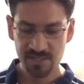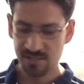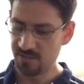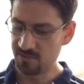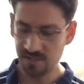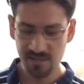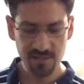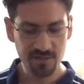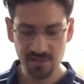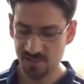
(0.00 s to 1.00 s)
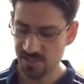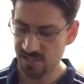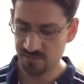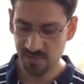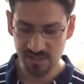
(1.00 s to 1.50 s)
The only thing you're going to
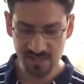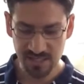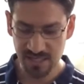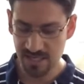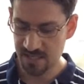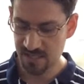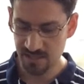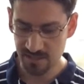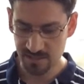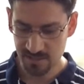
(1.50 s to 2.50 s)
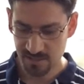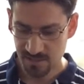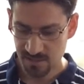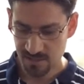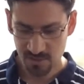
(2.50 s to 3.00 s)
change with this, again, is
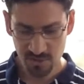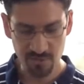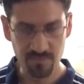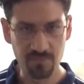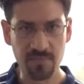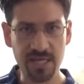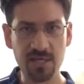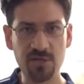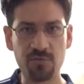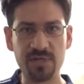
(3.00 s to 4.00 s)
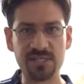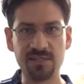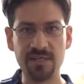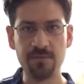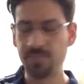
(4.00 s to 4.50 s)
you're making your wrist
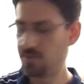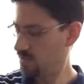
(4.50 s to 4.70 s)
limp,